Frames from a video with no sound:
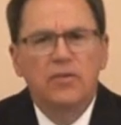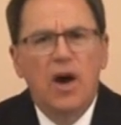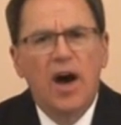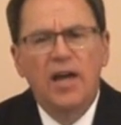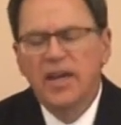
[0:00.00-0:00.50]
of
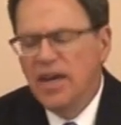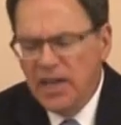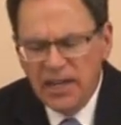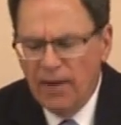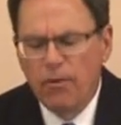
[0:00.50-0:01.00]
God,
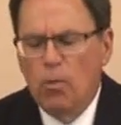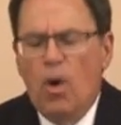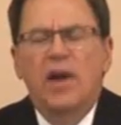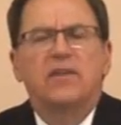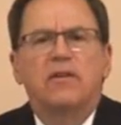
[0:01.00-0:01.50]
he never
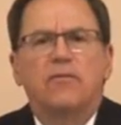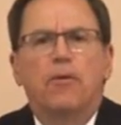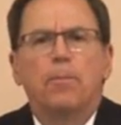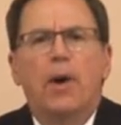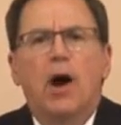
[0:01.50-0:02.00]
wanted
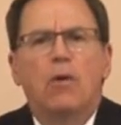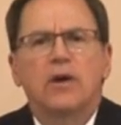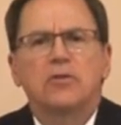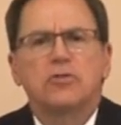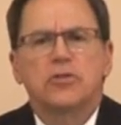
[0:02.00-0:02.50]
for
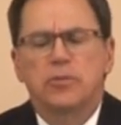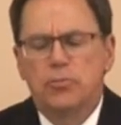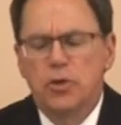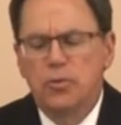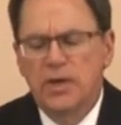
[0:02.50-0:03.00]
power to
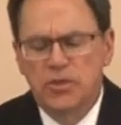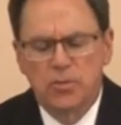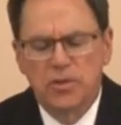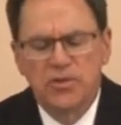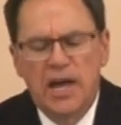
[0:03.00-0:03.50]
subdue
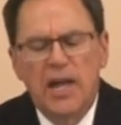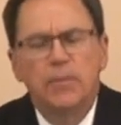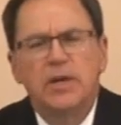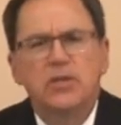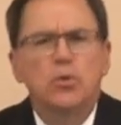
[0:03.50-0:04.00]
Israel's
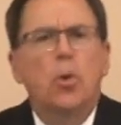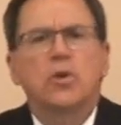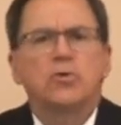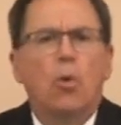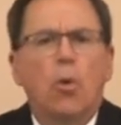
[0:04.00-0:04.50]
enemies
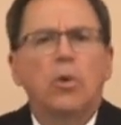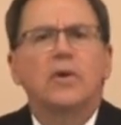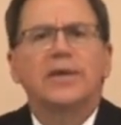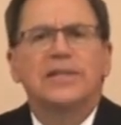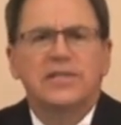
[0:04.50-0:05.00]
or to
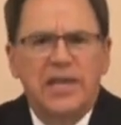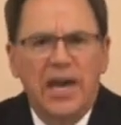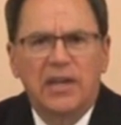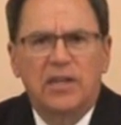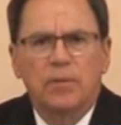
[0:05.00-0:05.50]
order his
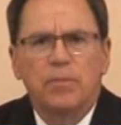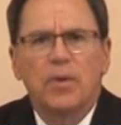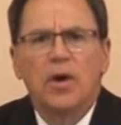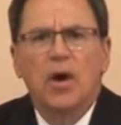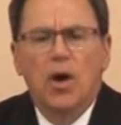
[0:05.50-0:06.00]
kingdom
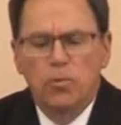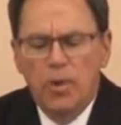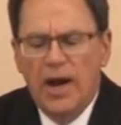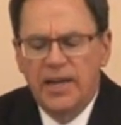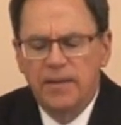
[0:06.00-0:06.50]

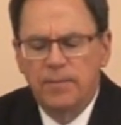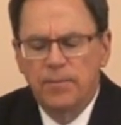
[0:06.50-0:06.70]
aright.